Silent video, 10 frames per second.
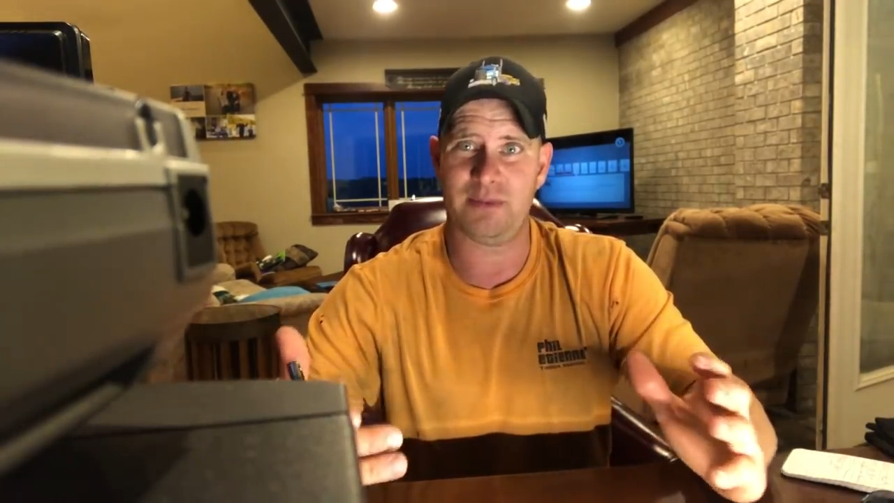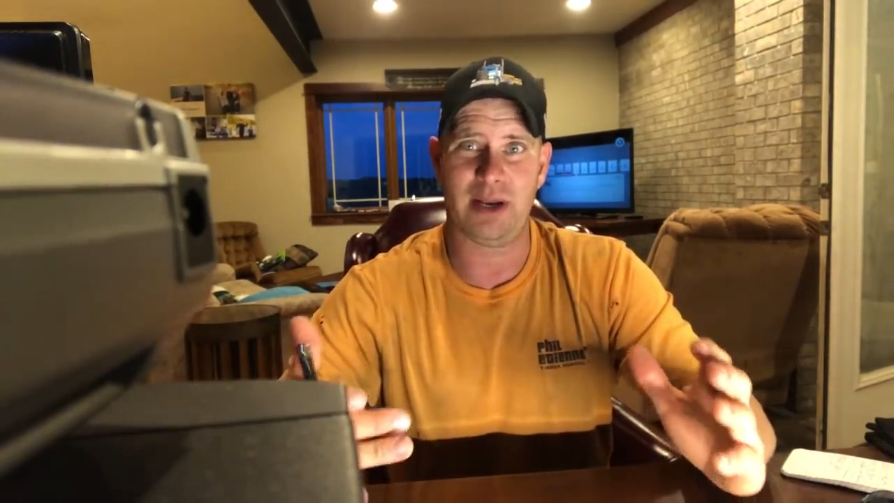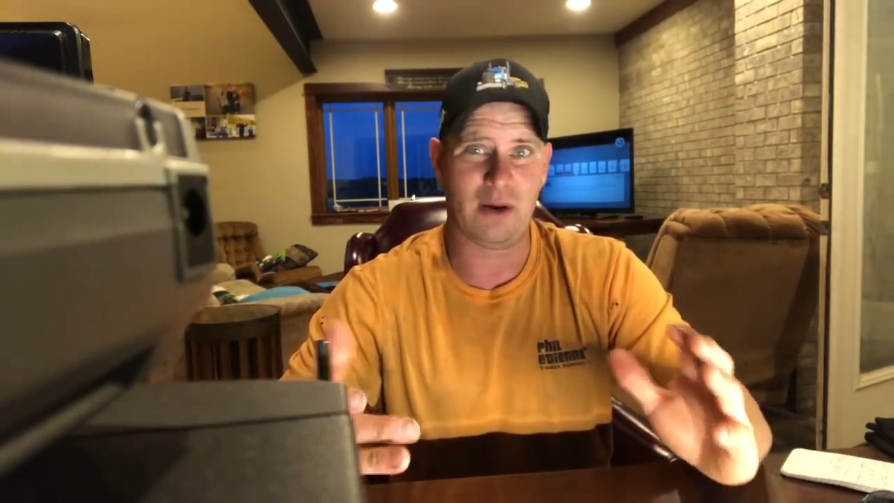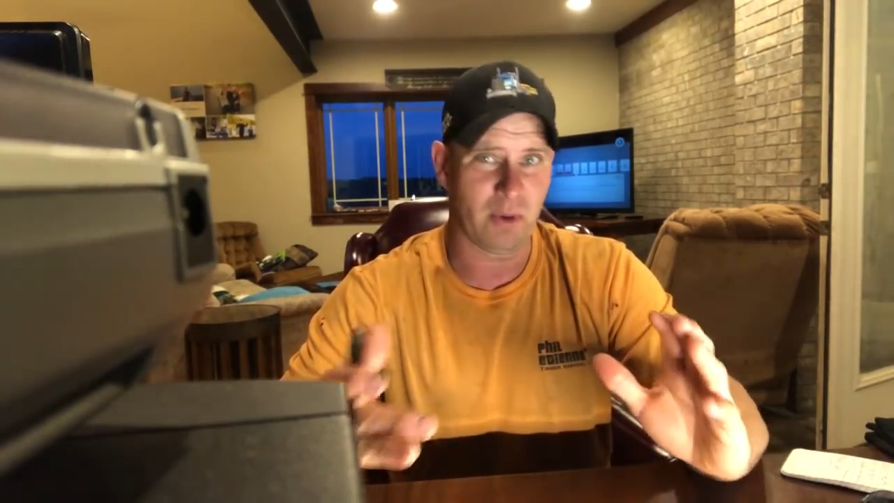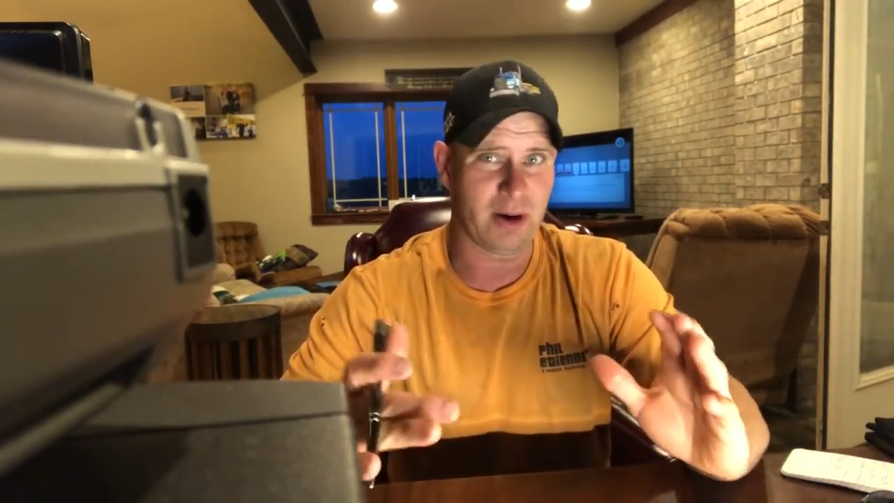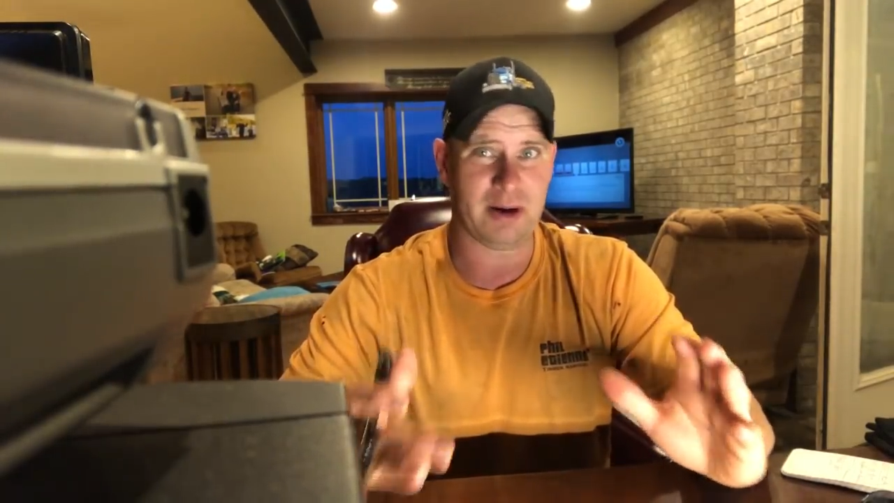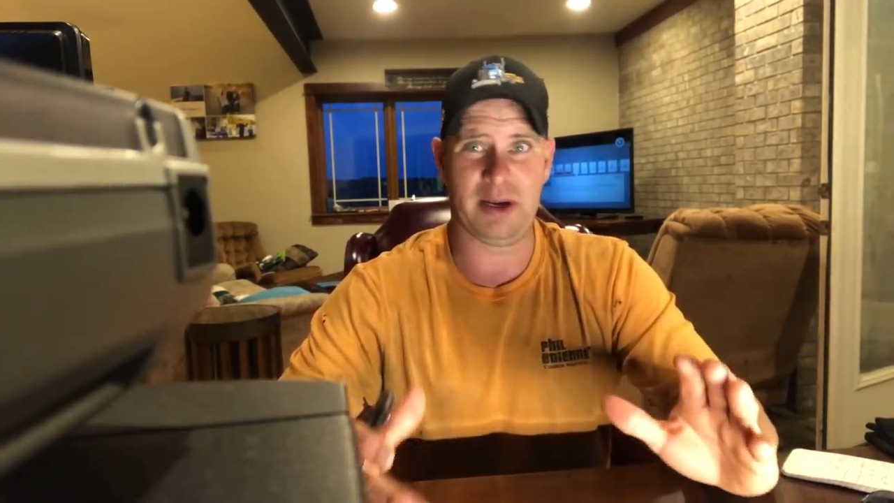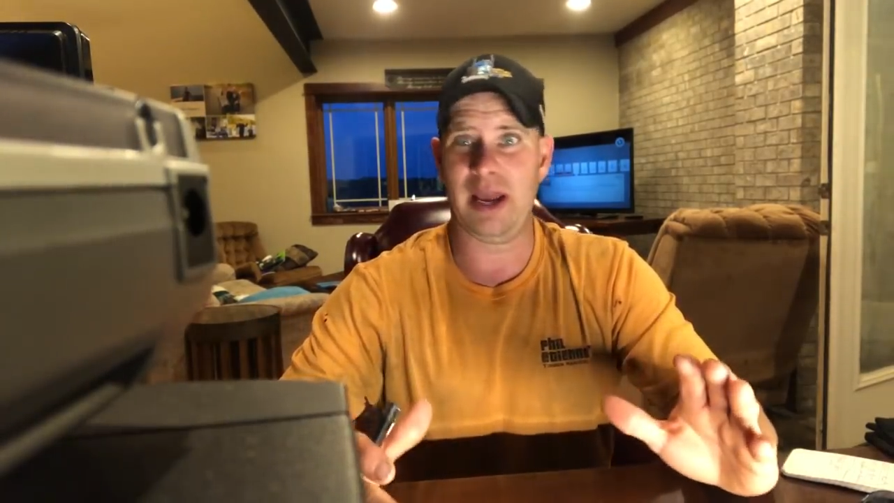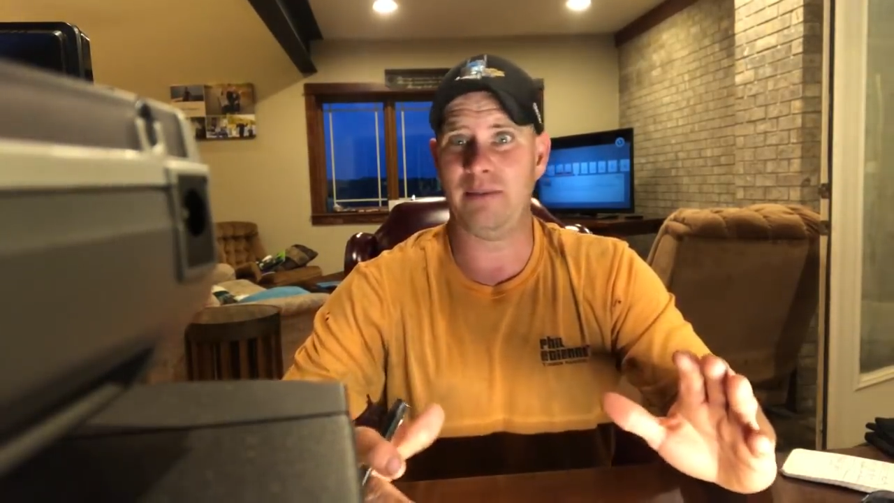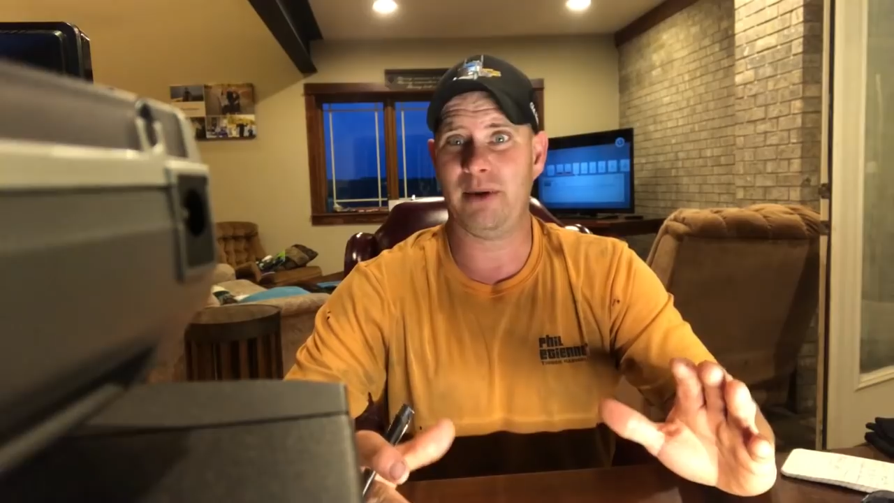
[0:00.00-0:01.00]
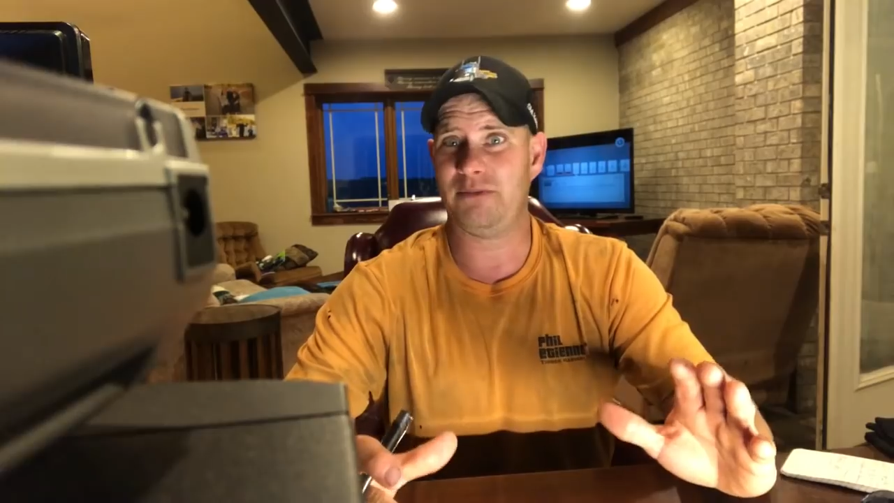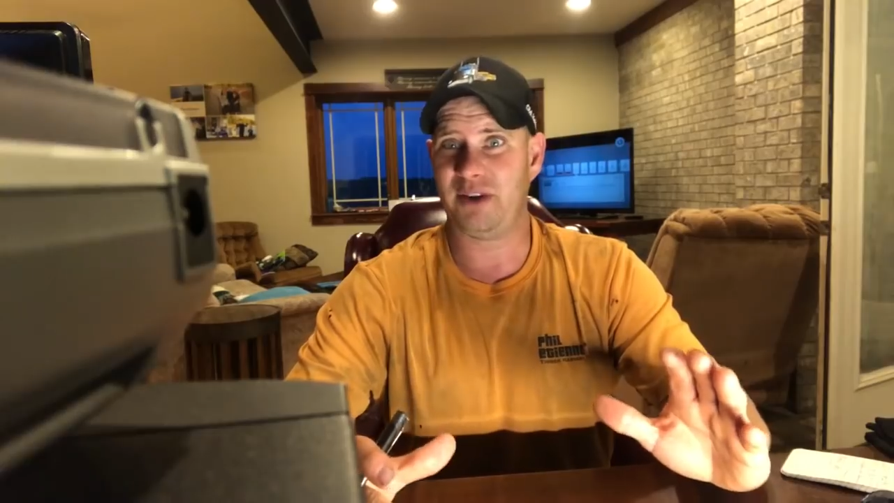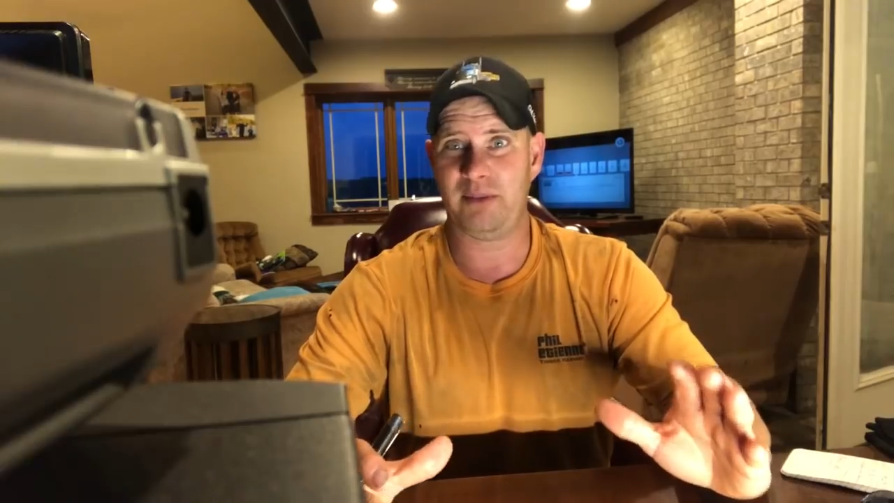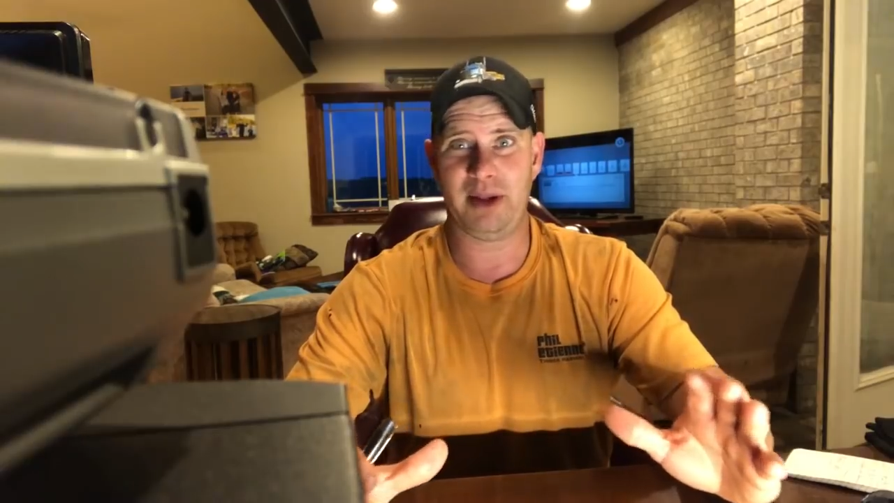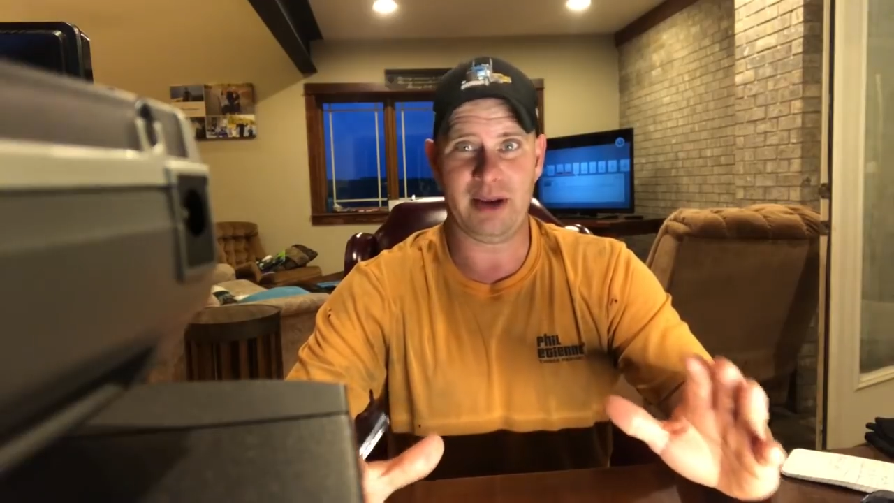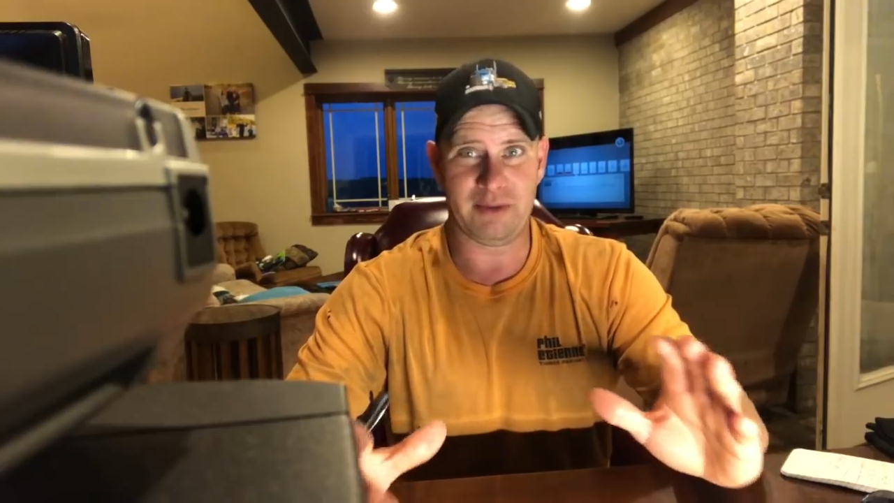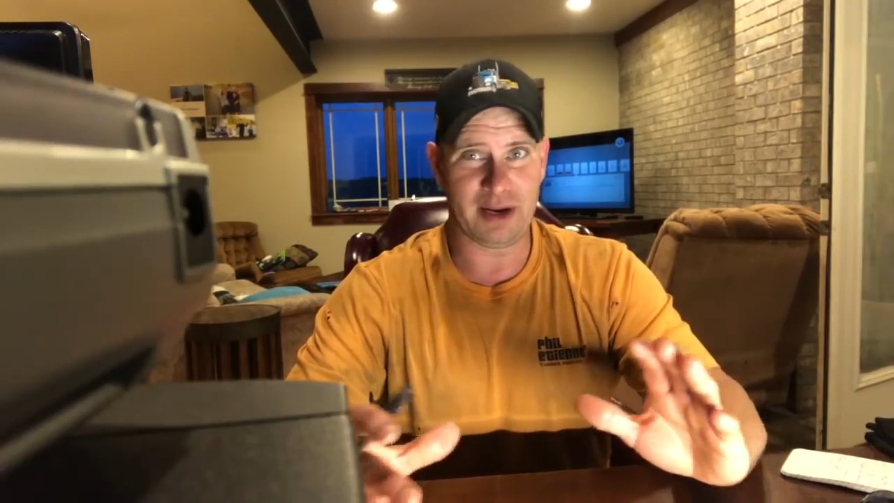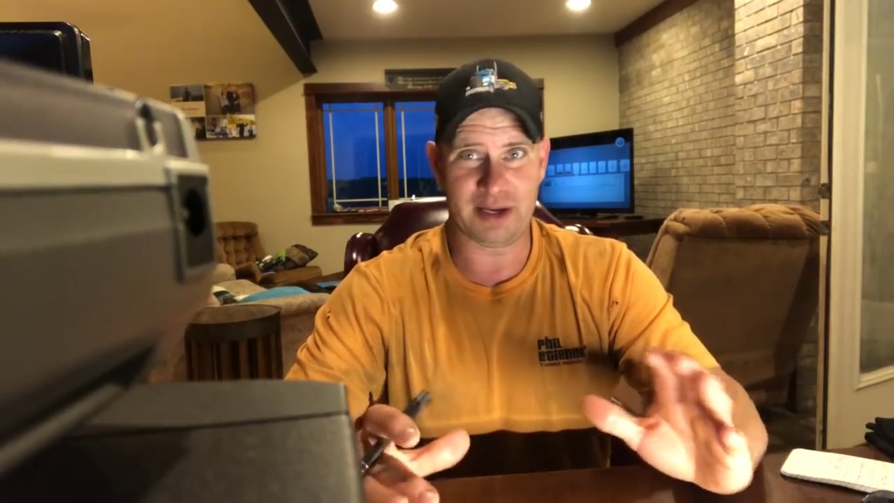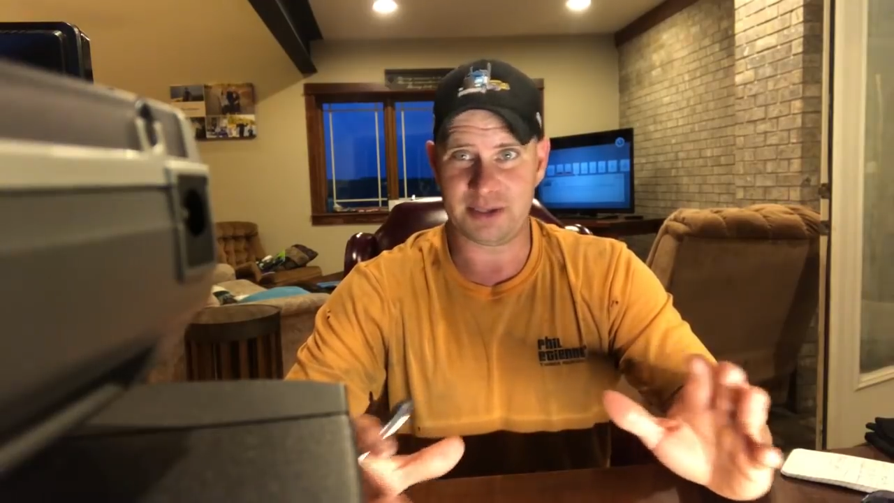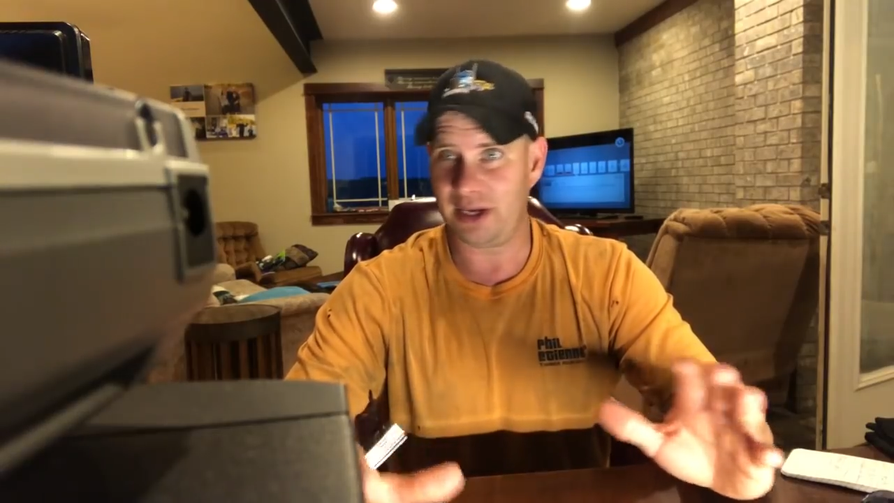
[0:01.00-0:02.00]
and I wanted to have my family have a
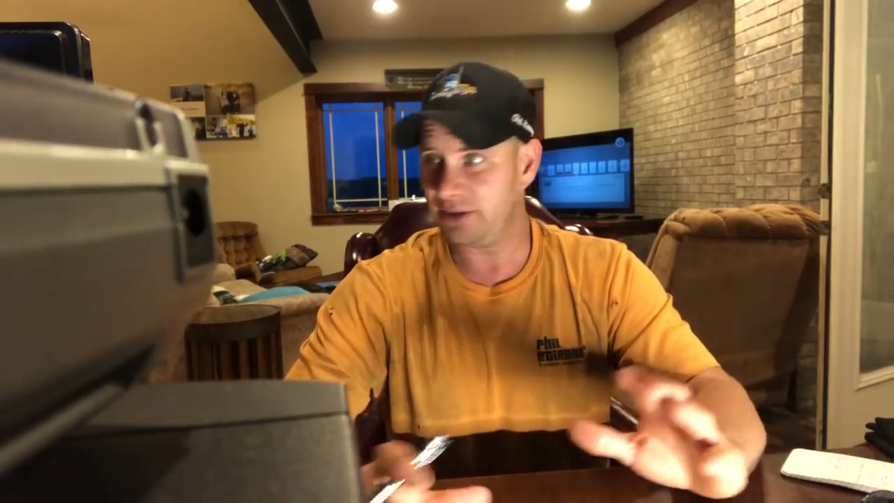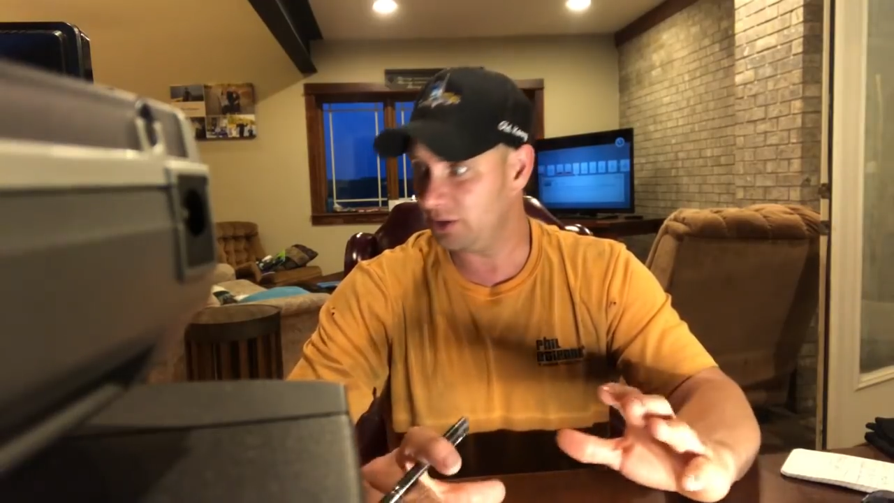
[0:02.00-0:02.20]
nice house,